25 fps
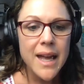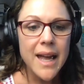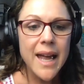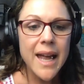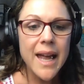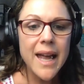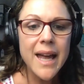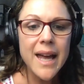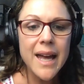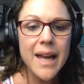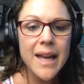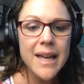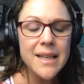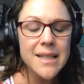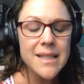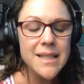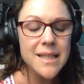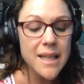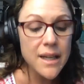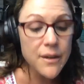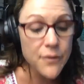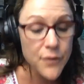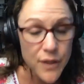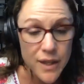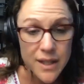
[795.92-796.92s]
And
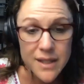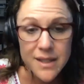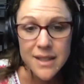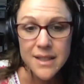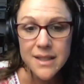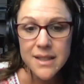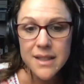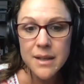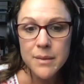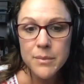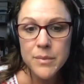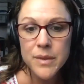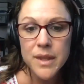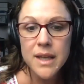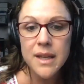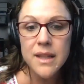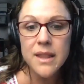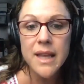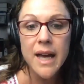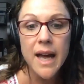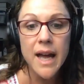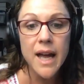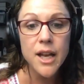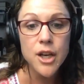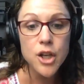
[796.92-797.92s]
if this is something
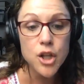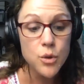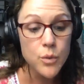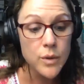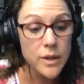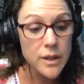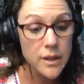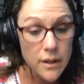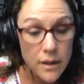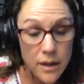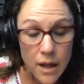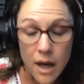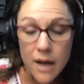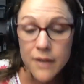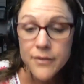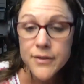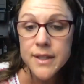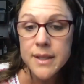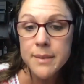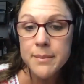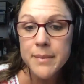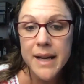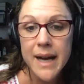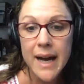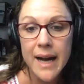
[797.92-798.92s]
that you would love
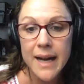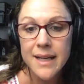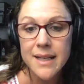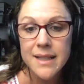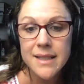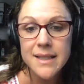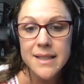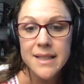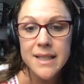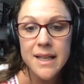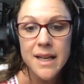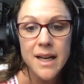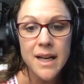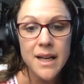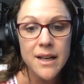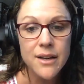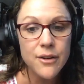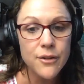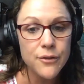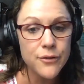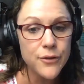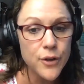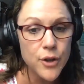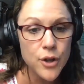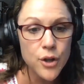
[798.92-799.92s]
some guidance on
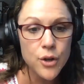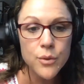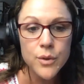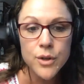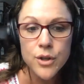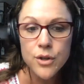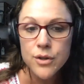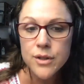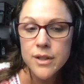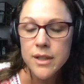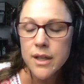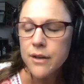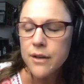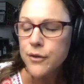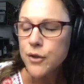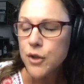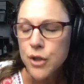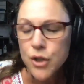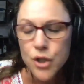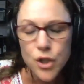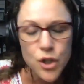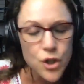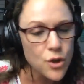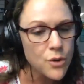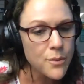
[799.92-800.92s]
for you and yourself,
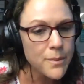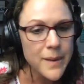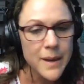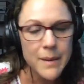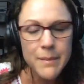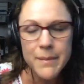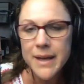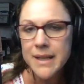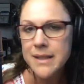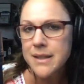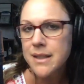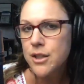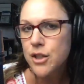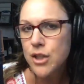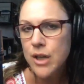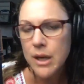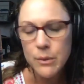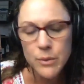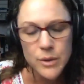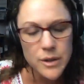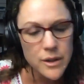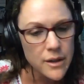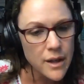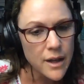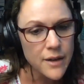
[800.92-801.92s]
just shoot me a message. I
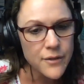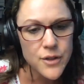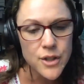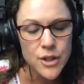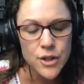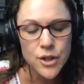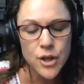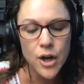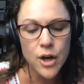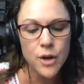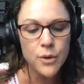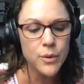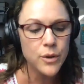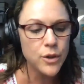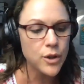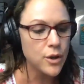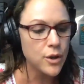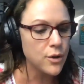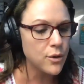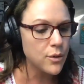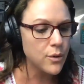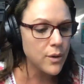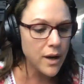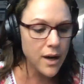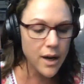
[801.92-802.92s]
would love to talk with
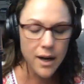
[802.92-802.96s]
you.